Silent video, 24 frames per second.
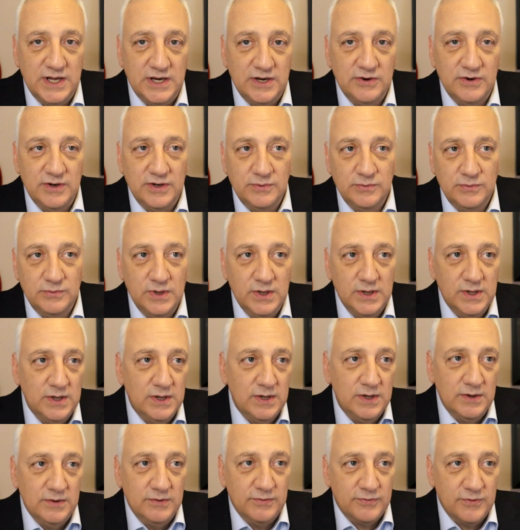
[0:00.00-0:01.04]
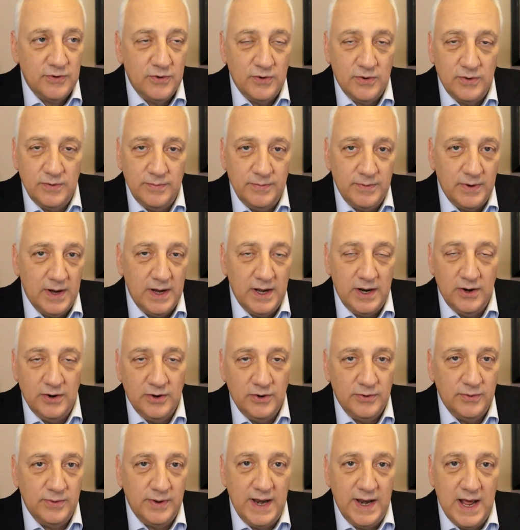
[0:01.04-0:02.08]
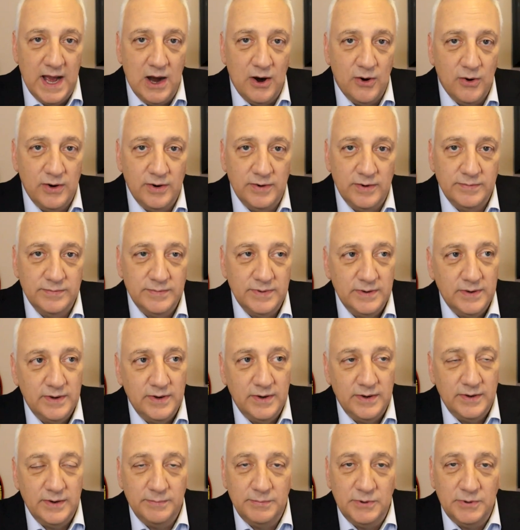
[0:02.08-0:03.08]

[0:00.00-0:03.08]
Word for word: Center, and for I don't know an hour,